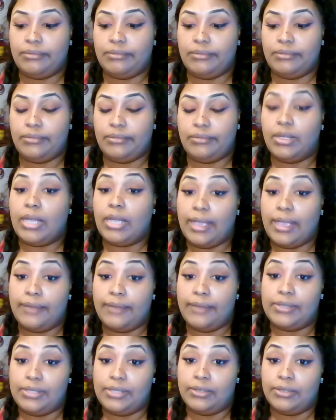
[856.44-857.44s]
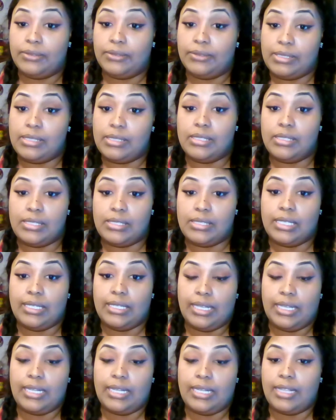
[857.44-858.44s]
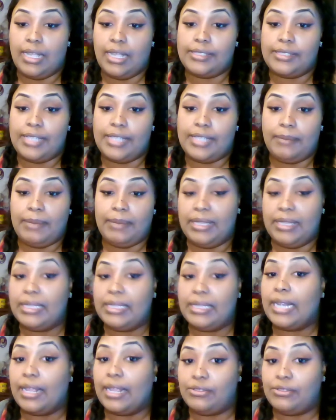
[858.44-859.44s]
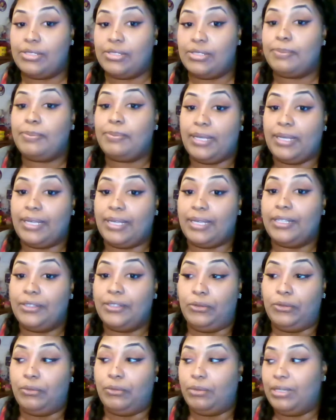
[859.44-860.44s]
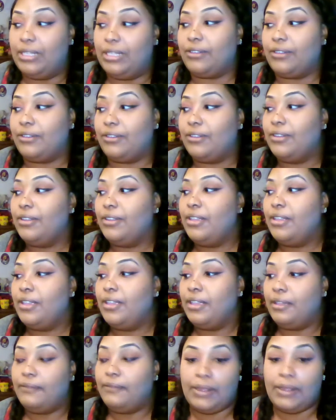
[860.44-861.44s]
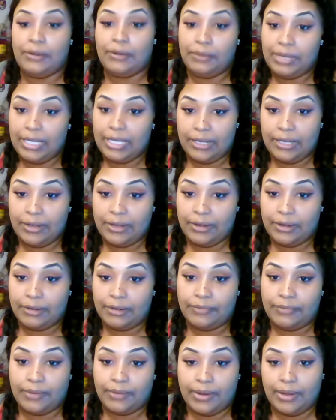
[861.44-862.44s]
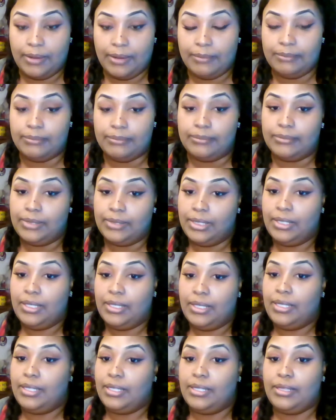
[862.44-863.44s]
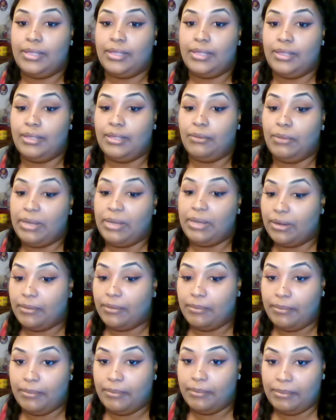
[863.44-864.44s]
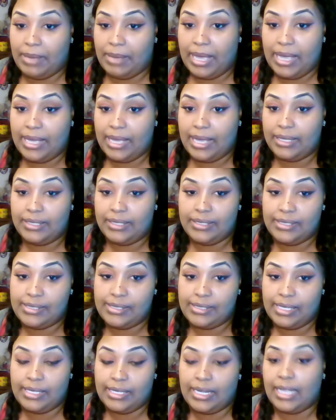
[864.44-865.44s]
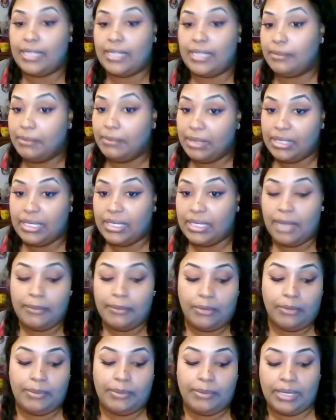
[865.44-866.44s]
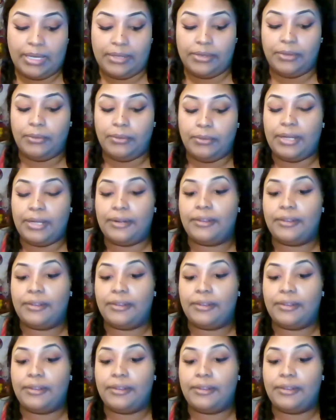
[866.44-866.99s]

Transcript: you'll have until Sunday to contact me, and then I'll just pick a new winner. If I don't hear from the winner by Sunday, then Monday I'm going to pick a new winner.